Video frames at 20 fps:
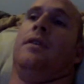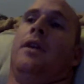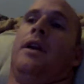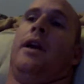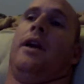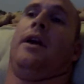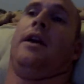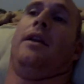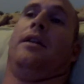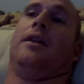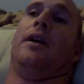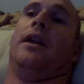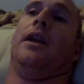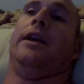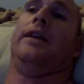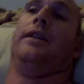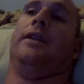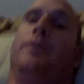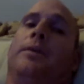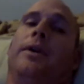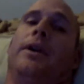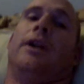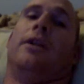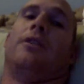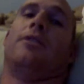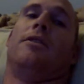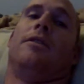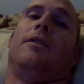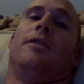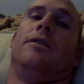and cleaned it with
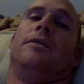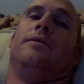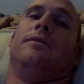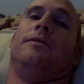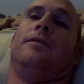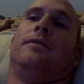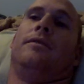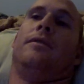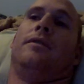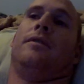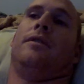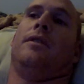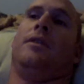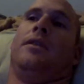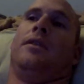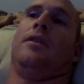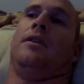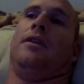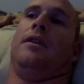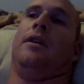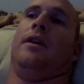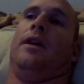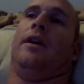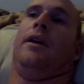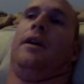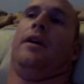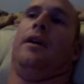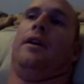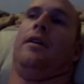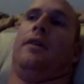alcohol.
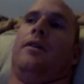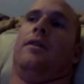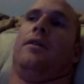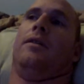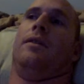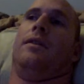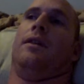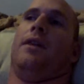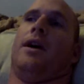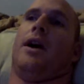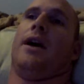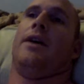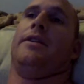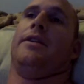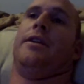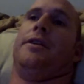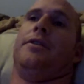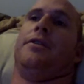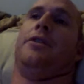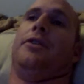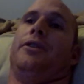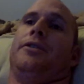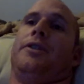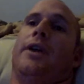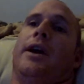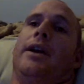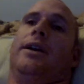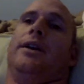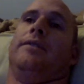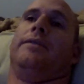Uh, I didn't touch
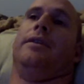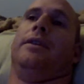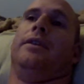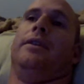any of the